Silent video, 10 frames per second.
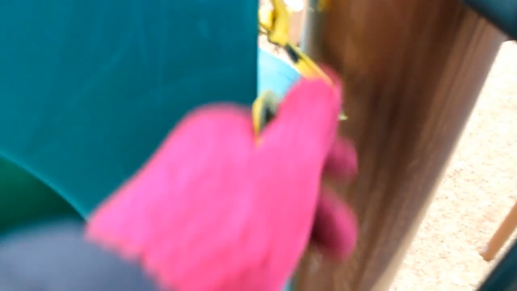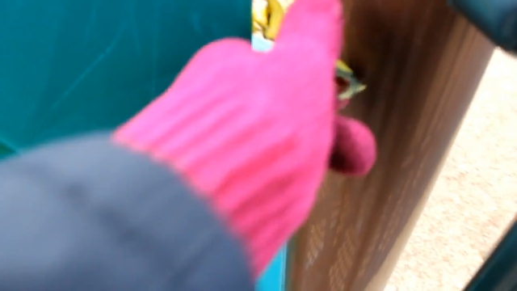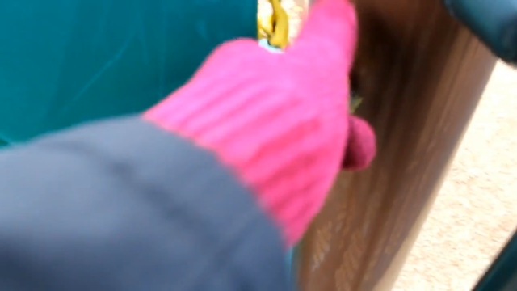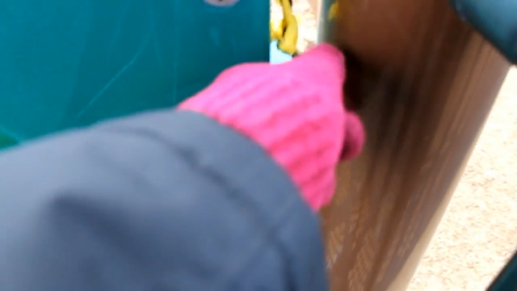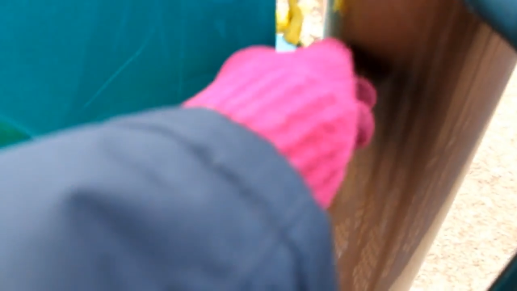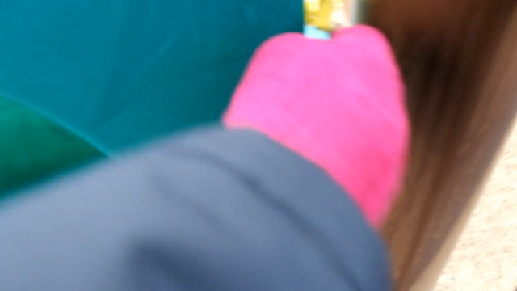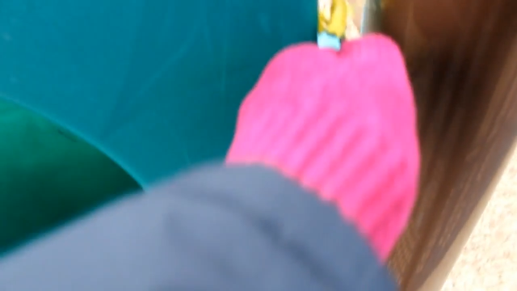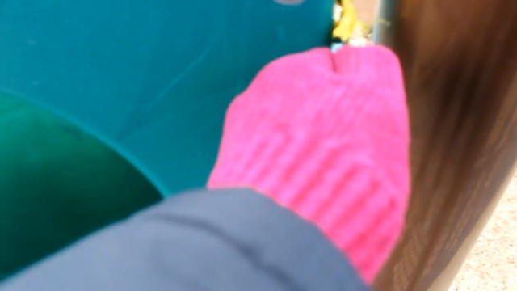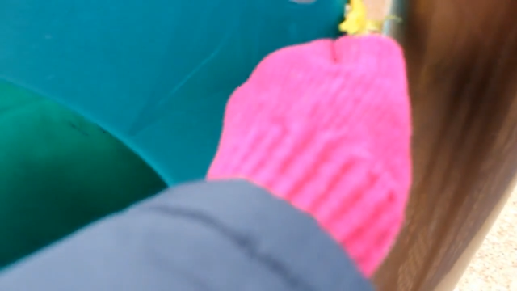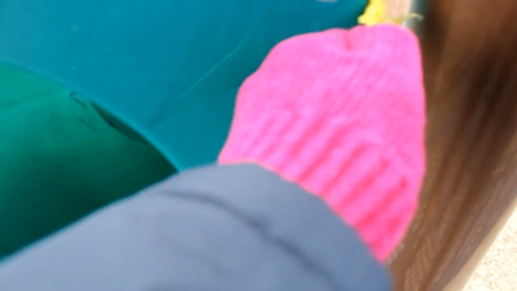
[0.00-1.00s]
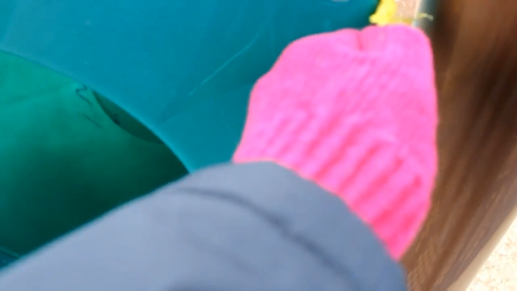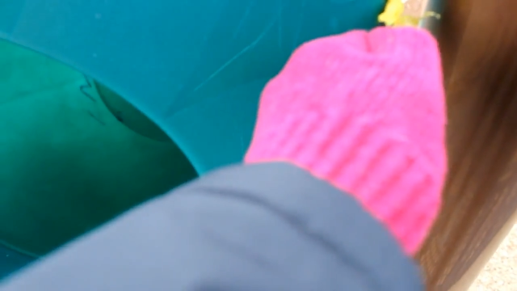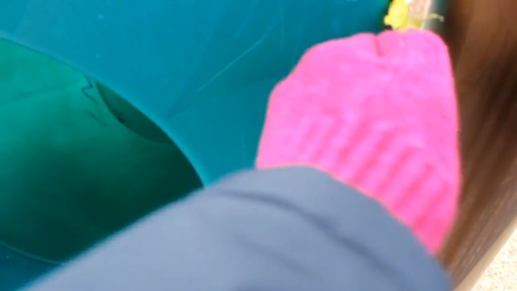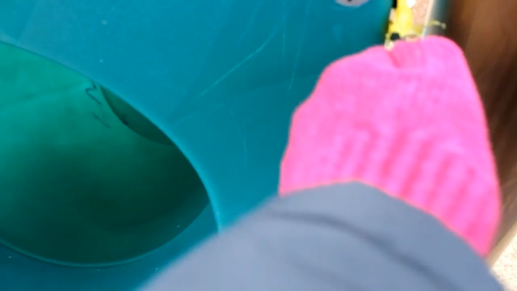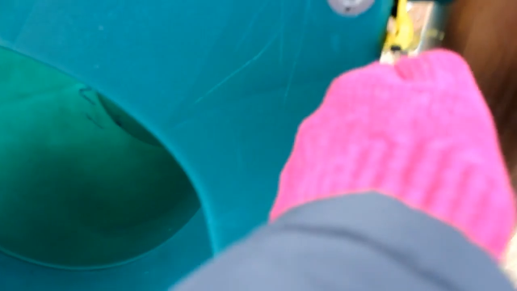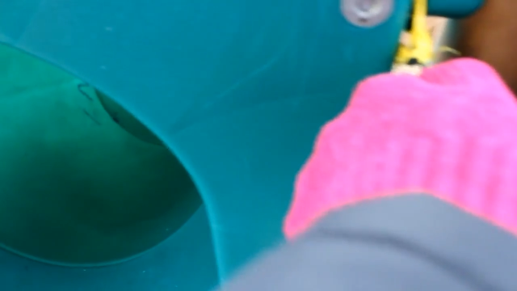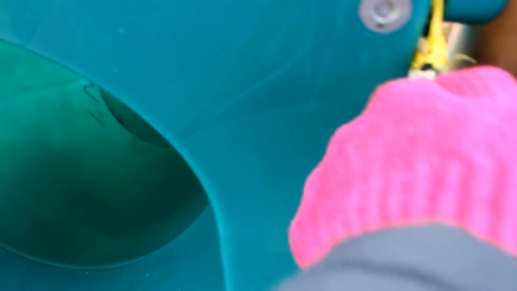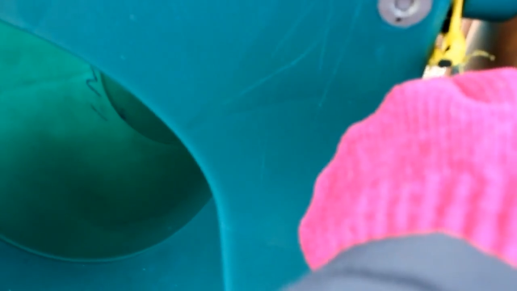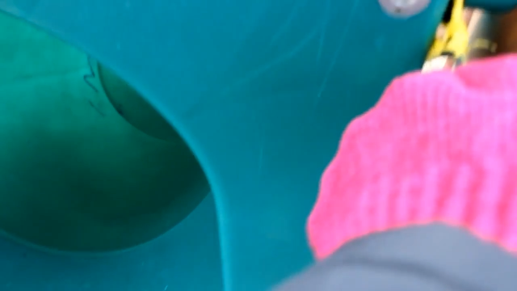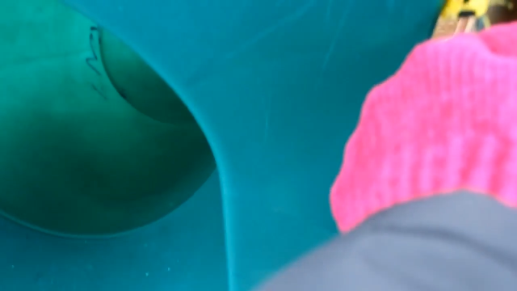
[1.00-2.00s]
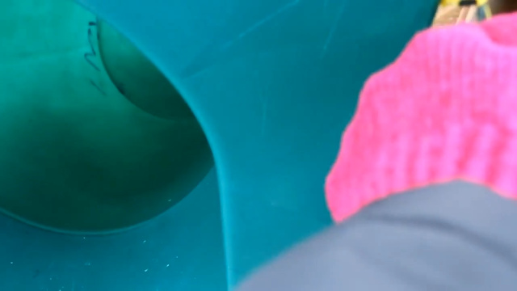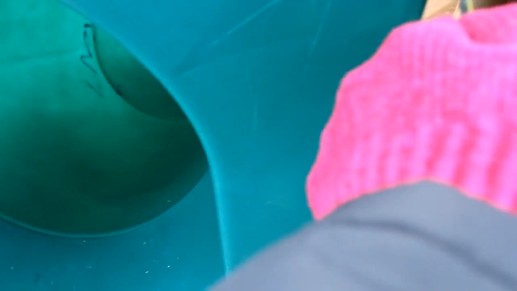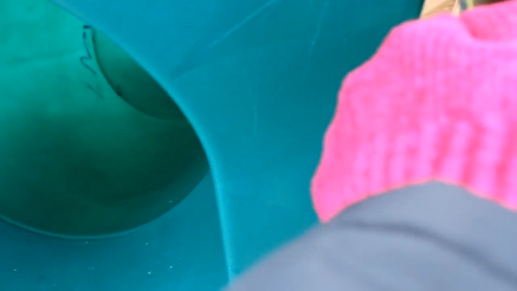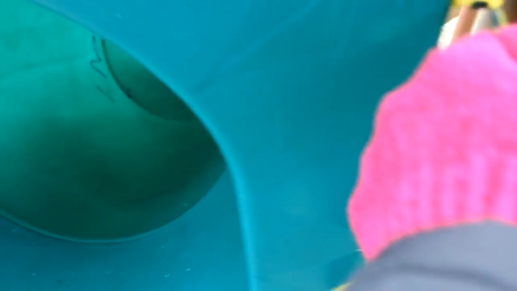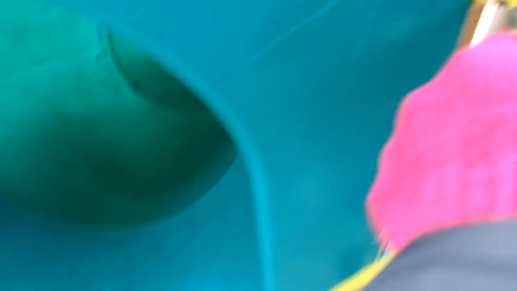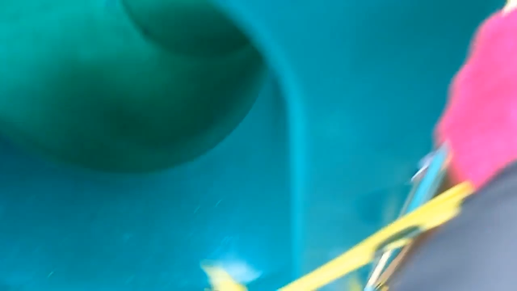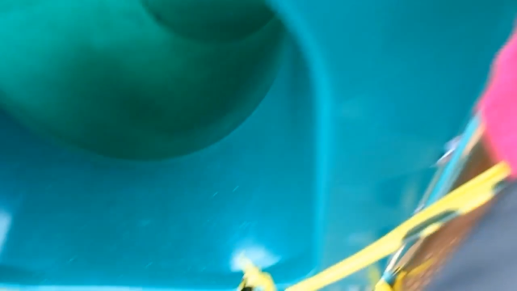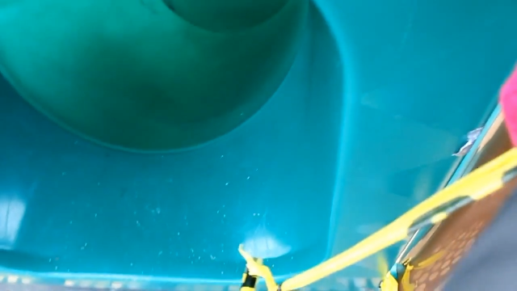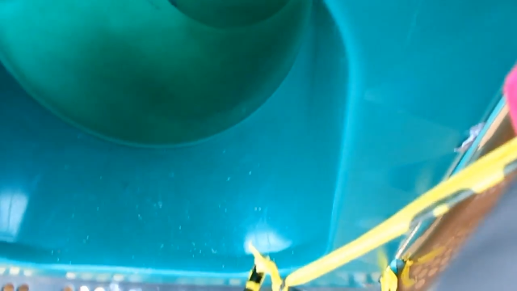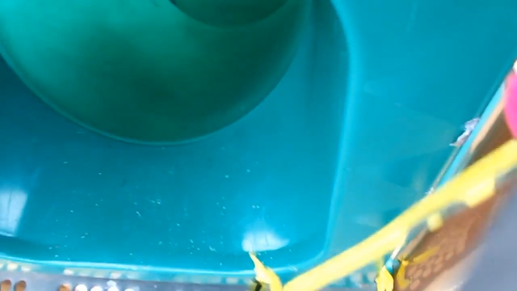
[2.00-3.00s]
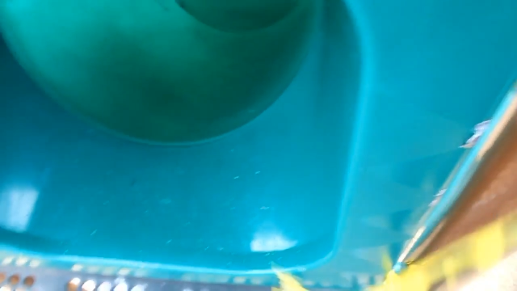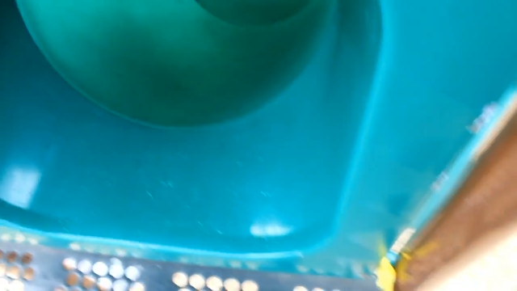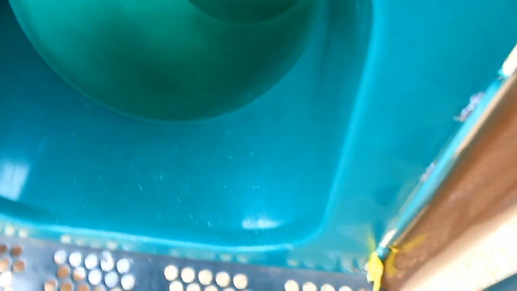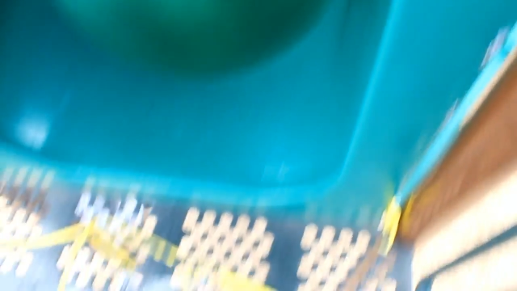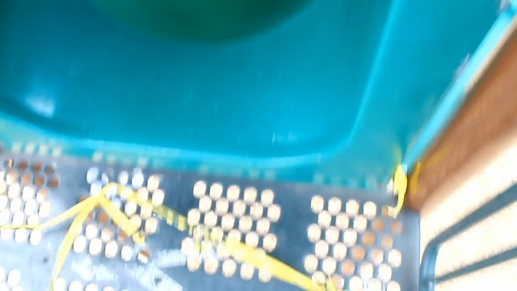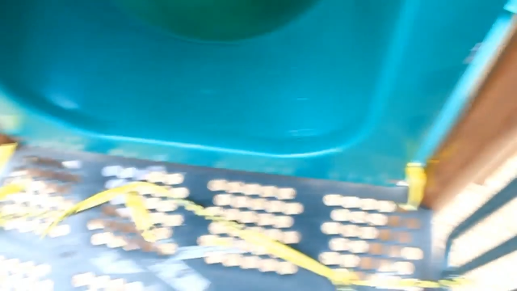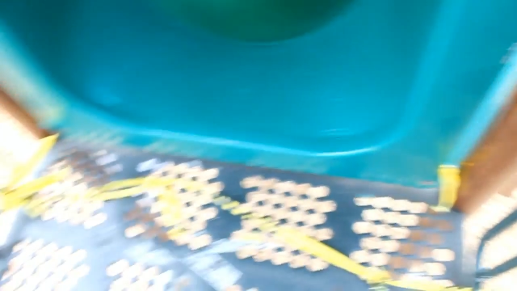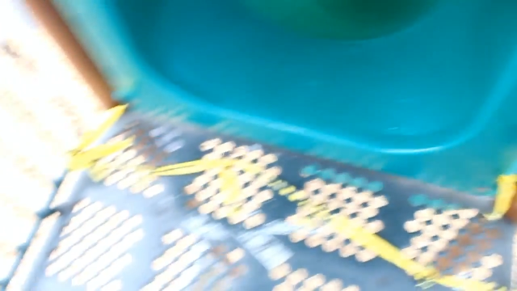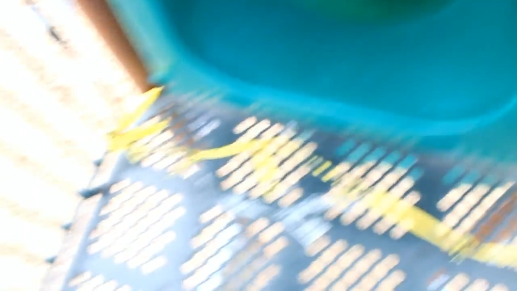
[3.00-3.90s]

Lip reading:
No face is visible, so there are no lips to read.